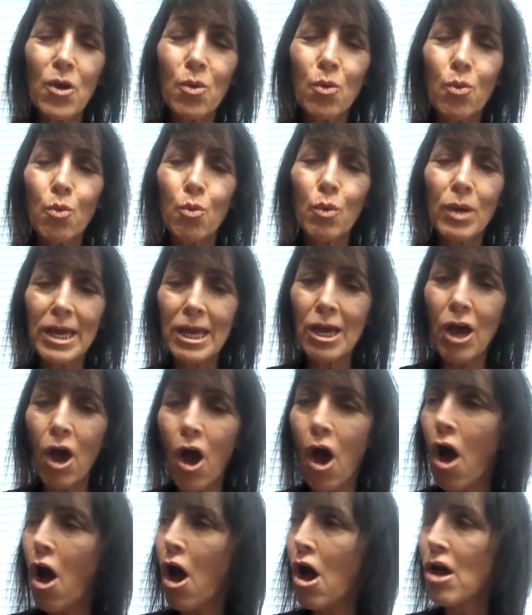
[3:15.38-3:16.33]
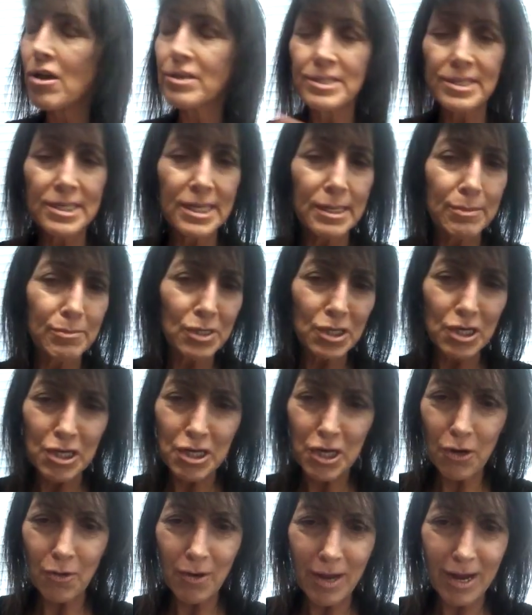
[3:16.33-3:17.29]
We all seem to
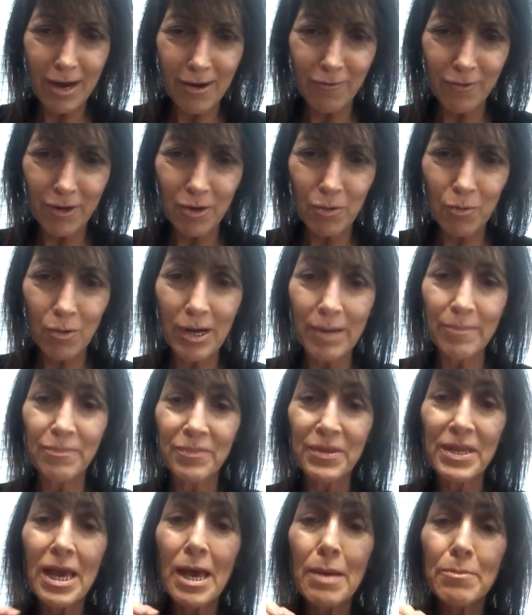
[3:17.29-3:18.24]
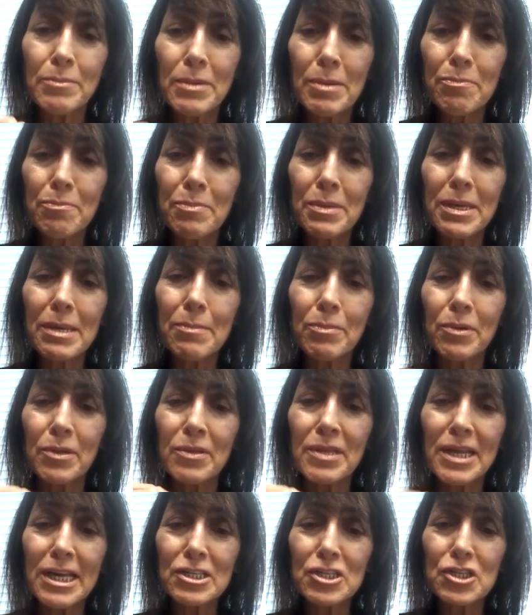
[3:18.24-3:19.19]
know everyone, but
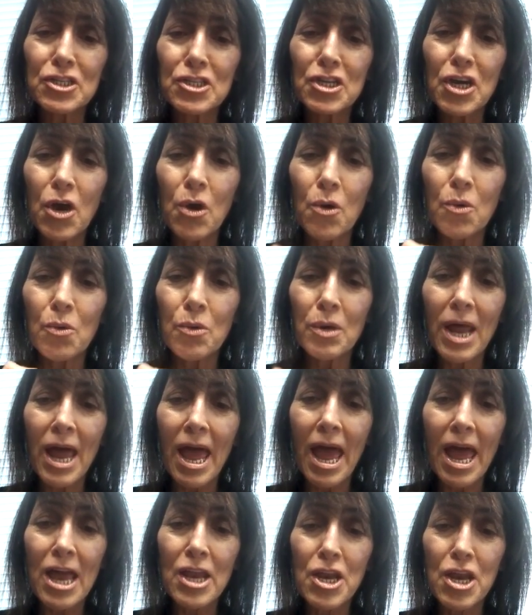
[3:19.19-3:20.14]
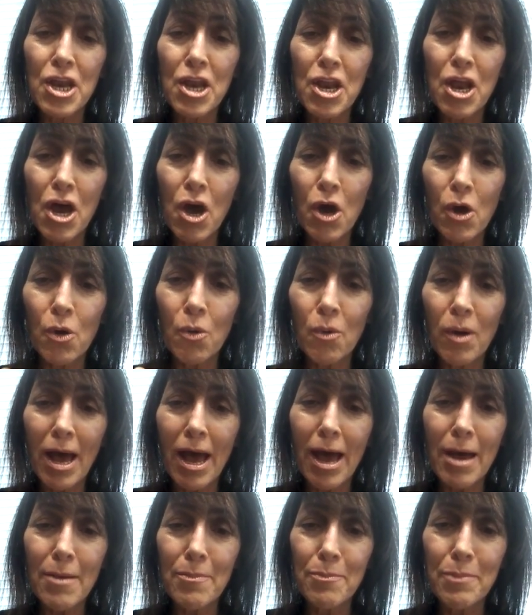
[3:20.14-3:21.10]
people that don't
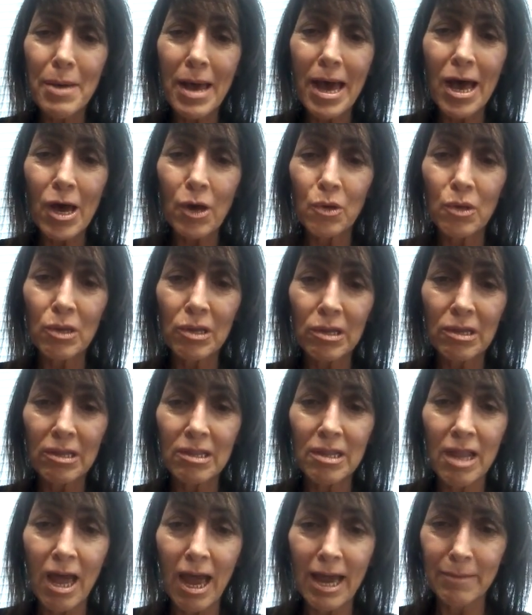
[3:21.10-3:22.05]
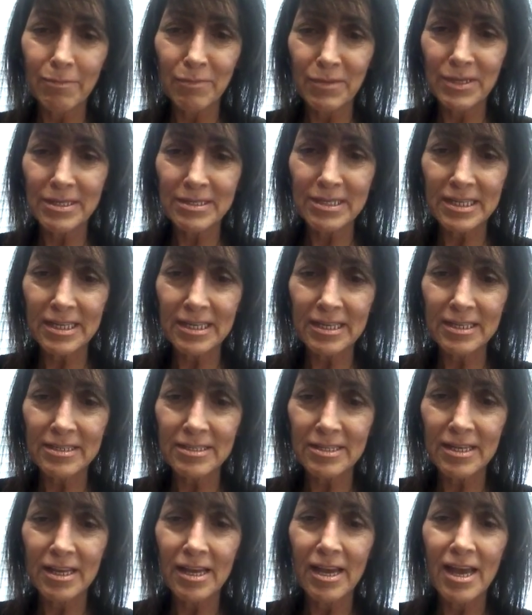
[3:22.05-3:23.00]
know about Lyme
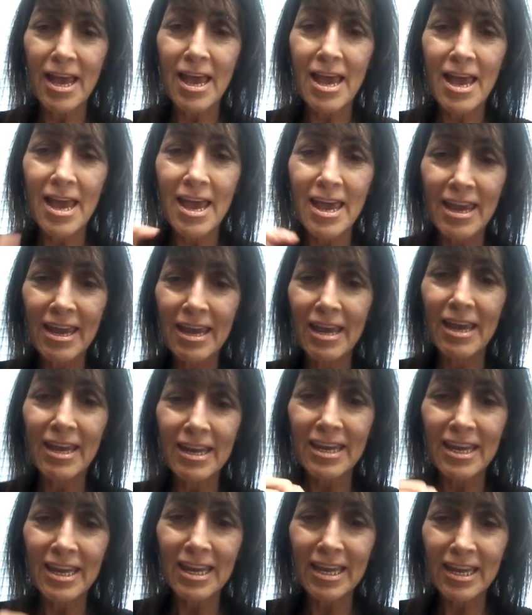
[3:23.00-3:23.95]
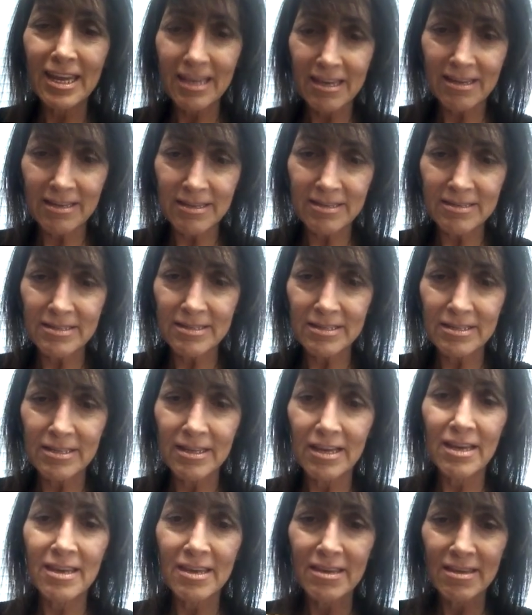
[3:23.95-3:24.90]
disease, it
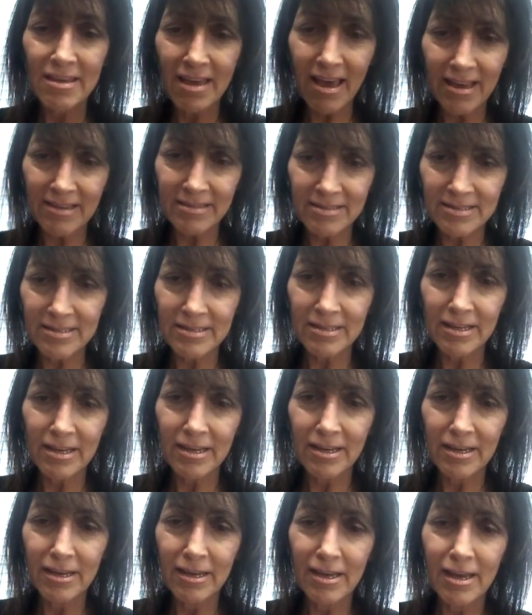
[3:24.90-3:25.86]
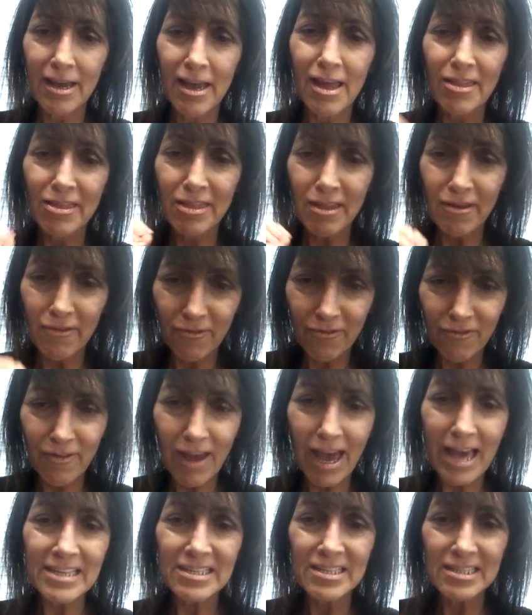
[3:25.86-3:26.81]
is, yes, the
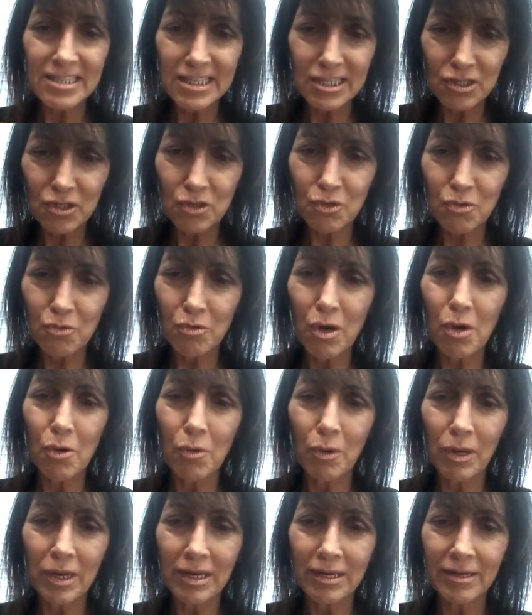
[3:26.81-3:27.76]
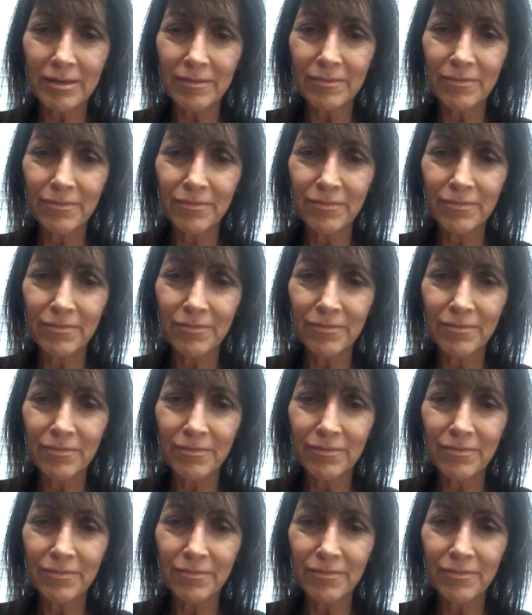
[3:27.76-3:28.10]
fastest growing